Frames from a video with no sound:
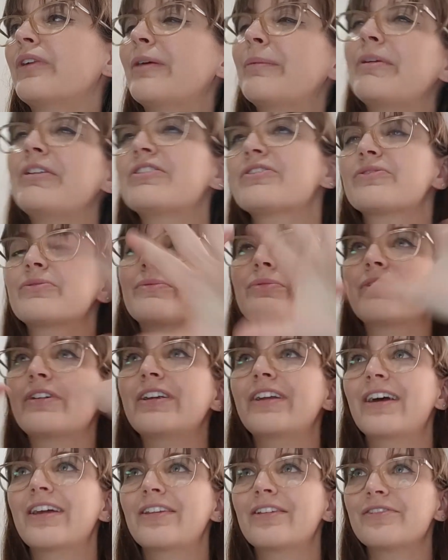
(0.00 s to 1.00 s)
let me just
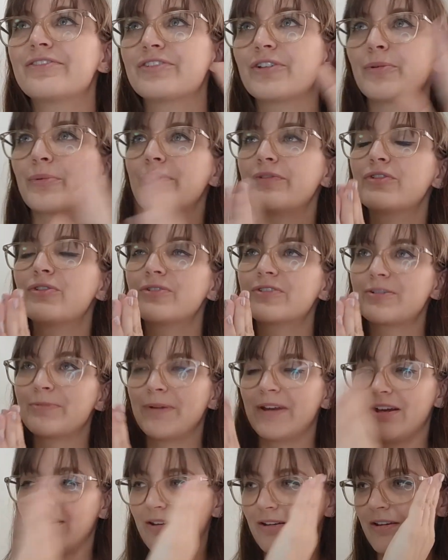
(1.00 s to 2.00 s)
regather. So we've talked
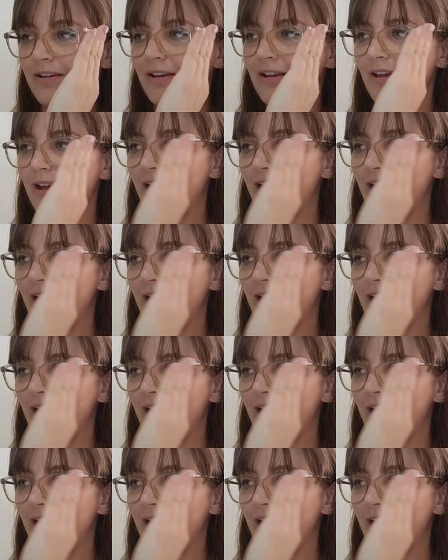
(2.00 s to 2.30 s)
about